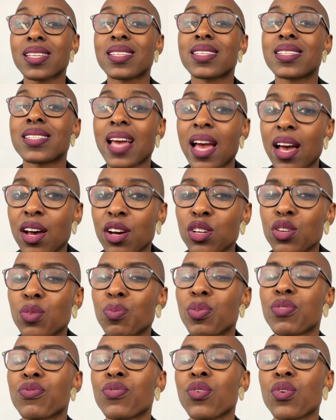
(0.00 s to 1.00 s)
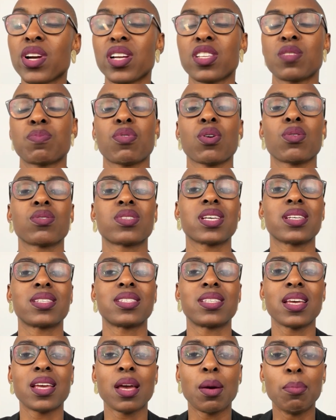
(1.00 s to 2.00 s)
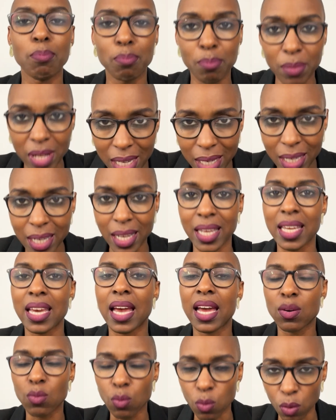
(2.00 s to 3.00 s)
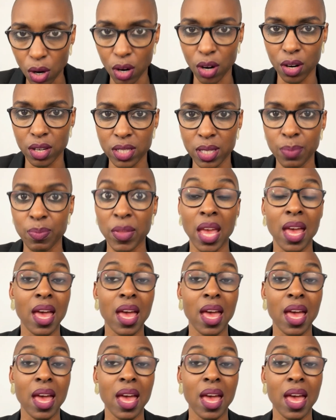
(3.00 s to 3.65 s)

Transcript: sound before it's processing meaning and words.